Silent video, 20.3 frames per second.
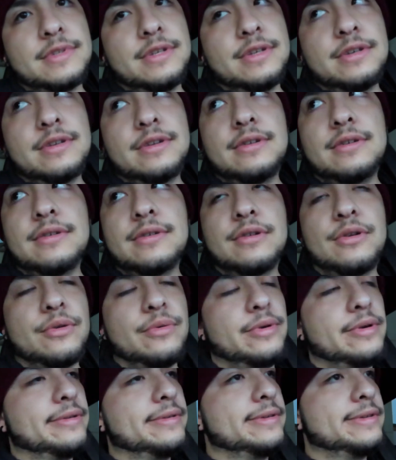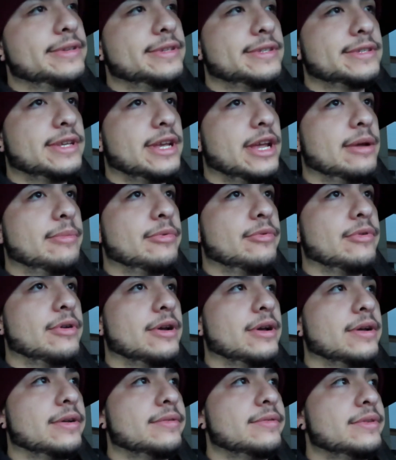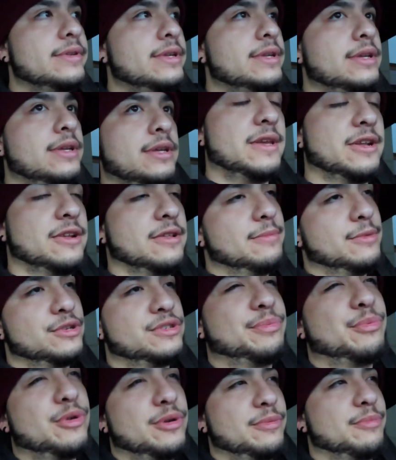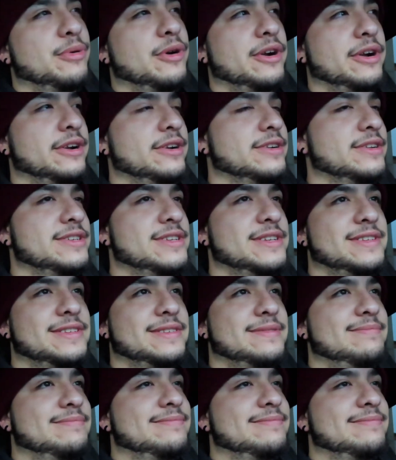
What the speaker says: good old Corona just came around. You know, the most important part here is just